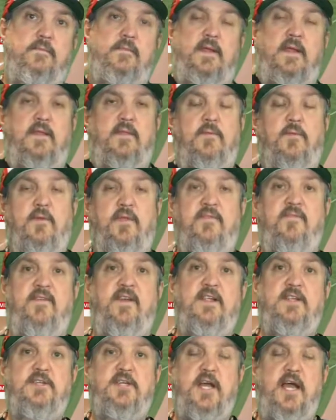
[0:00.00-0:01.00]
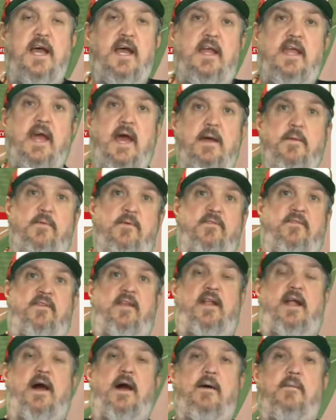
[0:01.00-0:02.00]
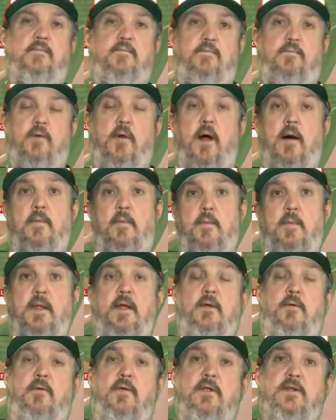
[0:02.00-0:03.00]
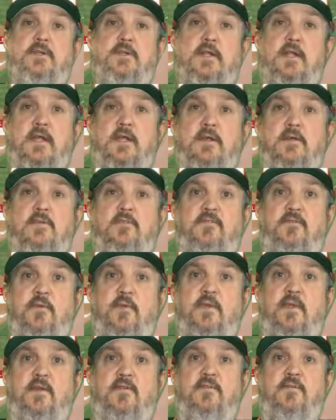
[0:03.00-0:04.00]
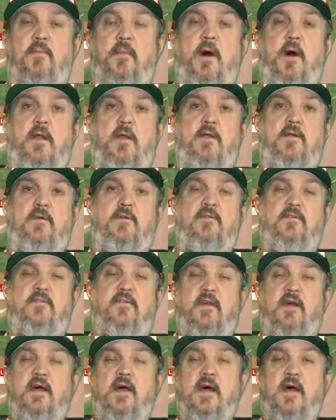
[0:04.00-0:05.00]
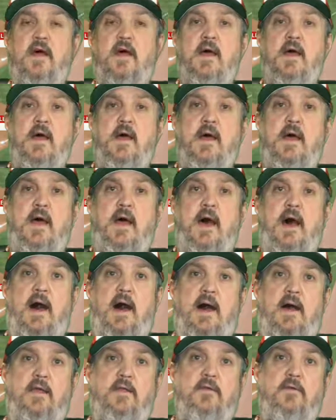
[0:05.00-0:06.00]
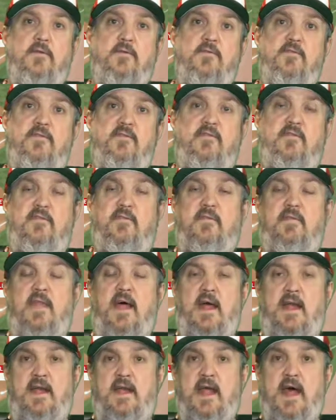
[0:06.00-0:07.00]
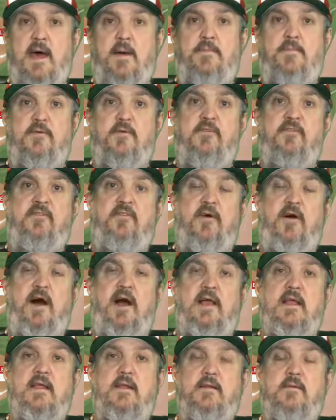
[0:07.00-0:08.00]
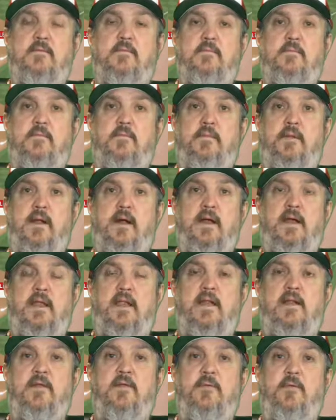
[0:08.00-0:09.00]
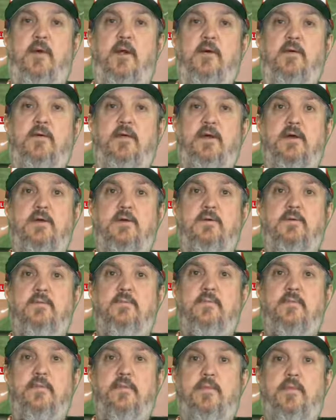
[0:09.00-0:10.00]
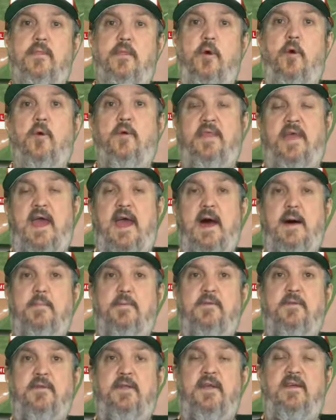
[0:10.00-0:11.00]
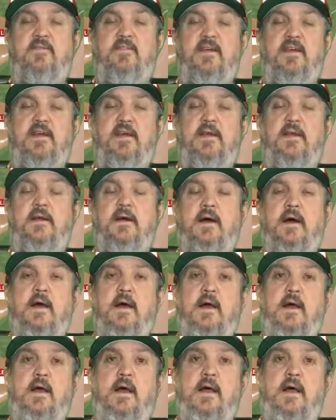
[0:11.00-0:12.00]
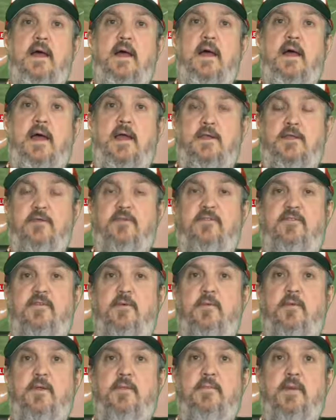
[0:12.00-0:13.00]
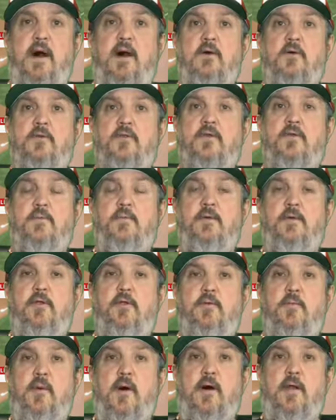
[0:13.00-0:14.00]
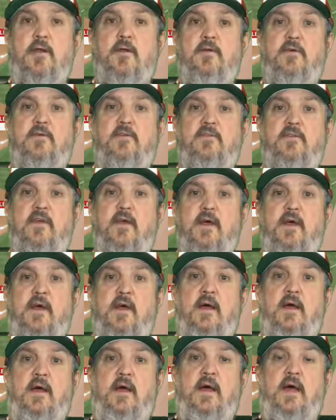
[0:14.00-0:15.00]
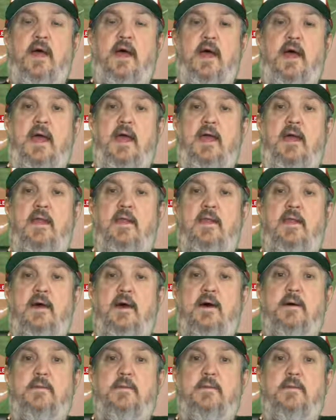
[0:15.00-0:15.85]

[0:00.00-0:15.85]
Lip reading: then with the VGA cables that I probably originally used with those monitors, I use that adapter so I can plug it into the Roku or the Apple TV and use it with my old computer monitors, and